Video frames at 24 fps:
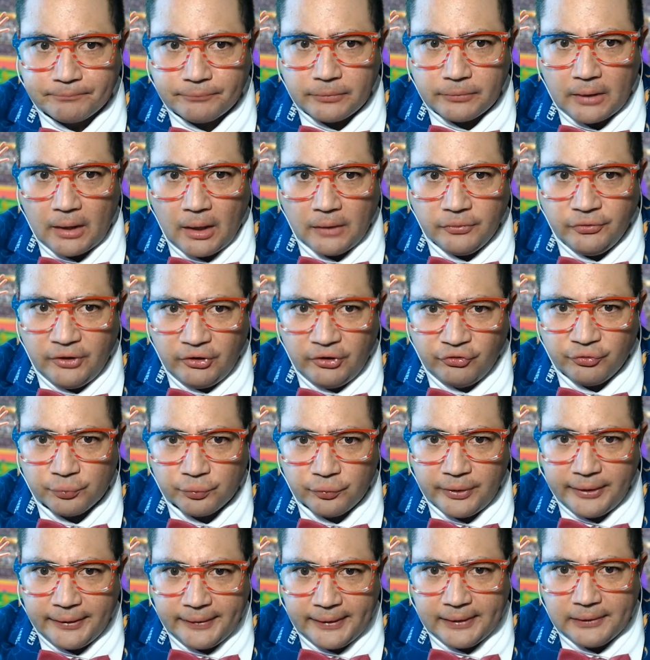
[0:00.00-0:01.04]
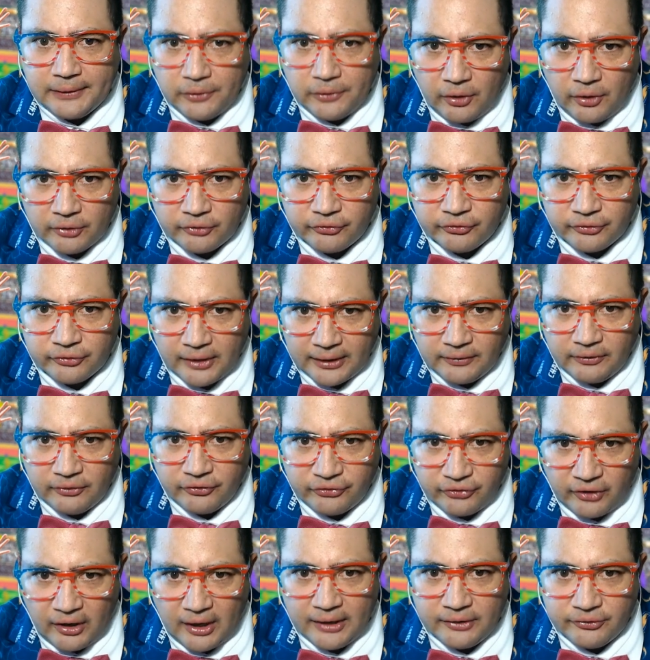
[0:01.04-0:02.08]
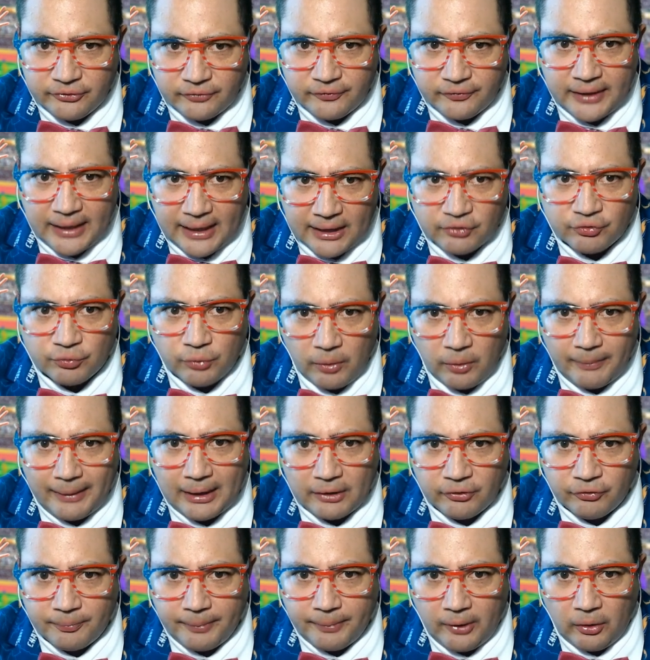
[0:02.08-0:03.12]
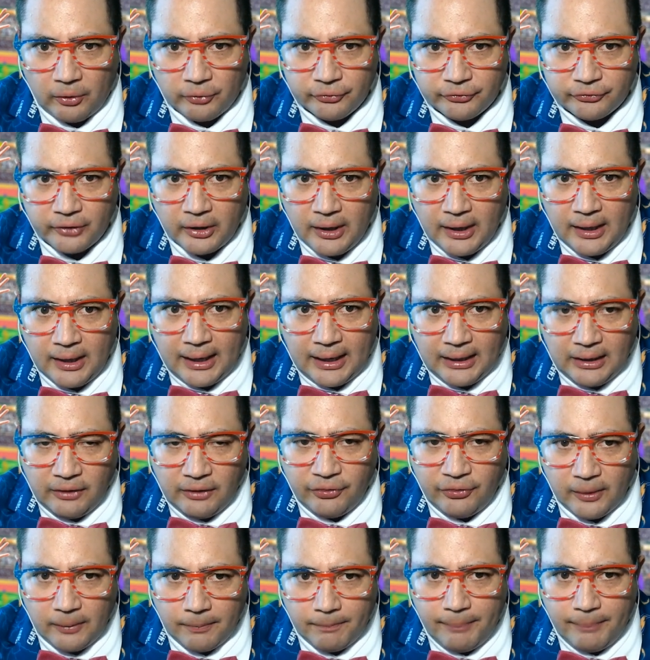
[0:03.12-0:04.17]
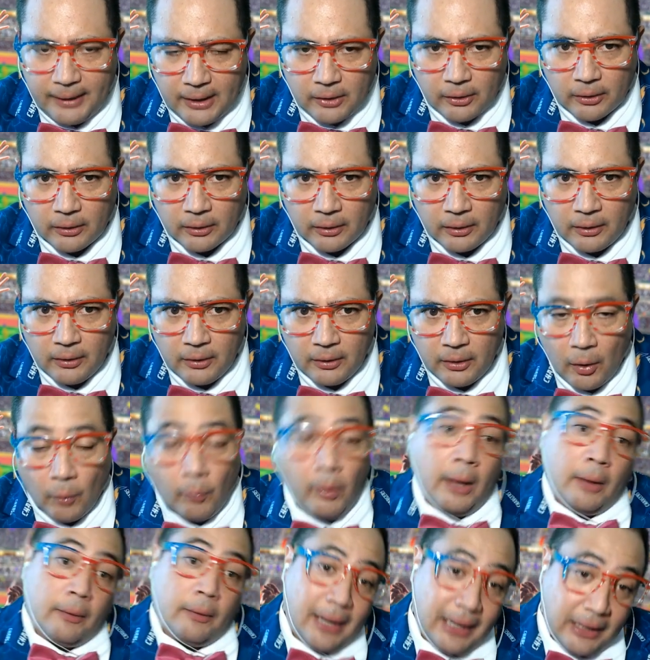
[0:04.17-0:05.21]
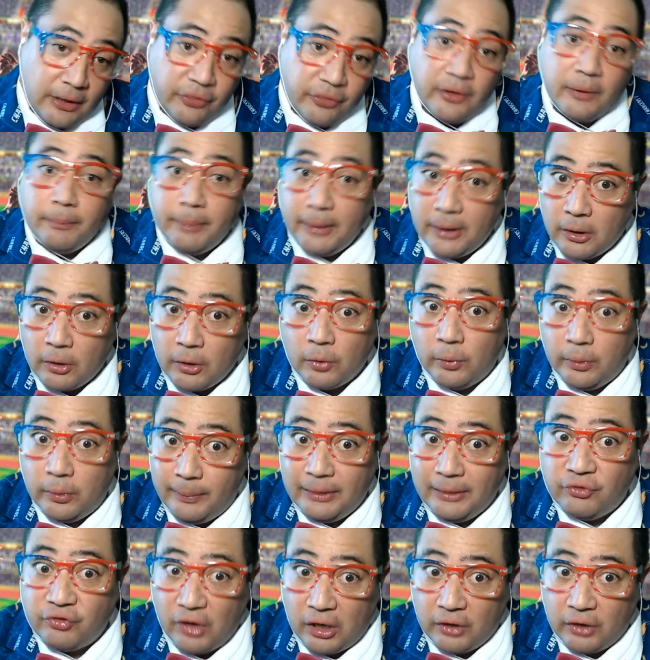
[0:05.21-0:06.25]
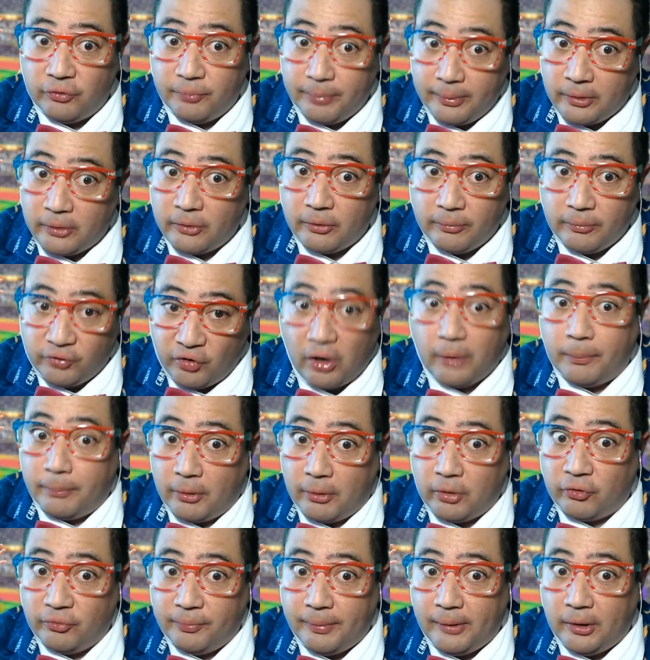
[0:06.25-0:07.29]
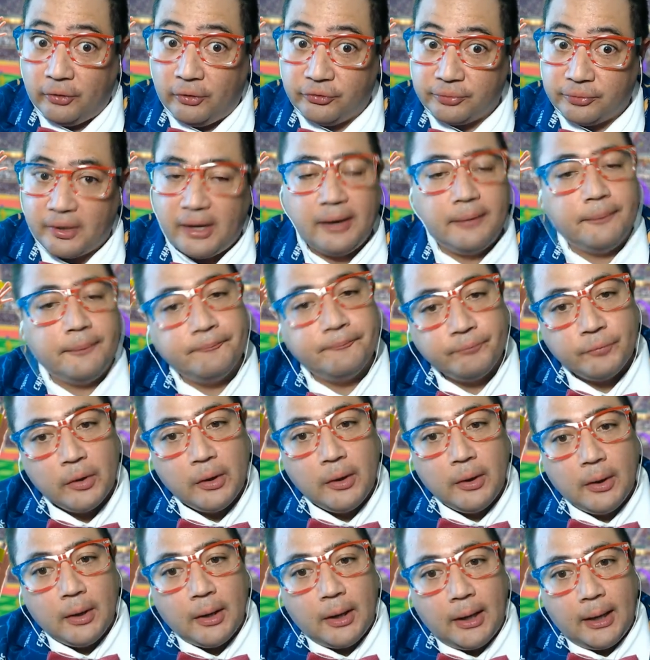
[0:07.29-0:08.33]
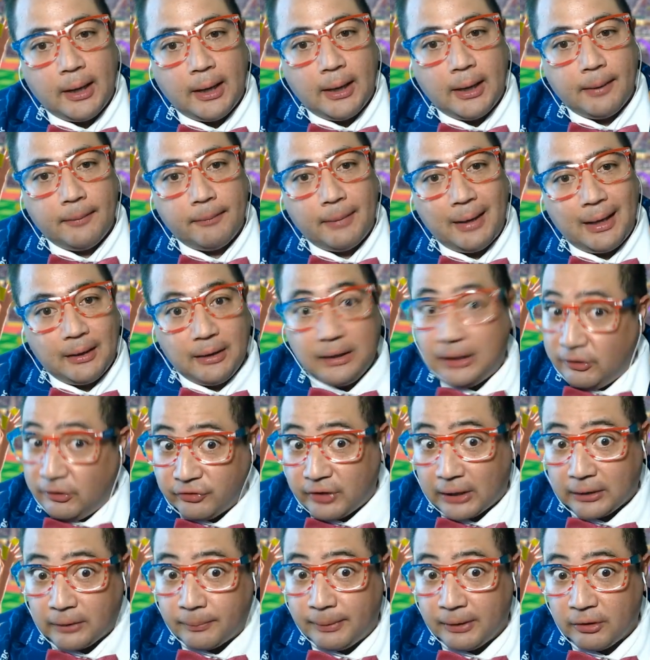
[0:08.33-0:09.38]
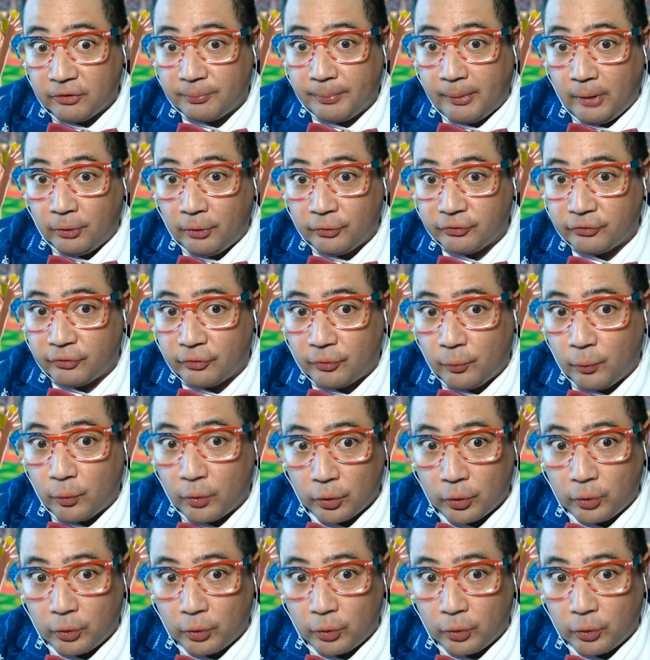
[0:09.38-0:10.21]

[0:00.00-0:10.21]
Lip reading: This really looks like the size of an actual man's balls. Anything bigger would be John Burns' balls, right? And he's got the biggest balls in the world.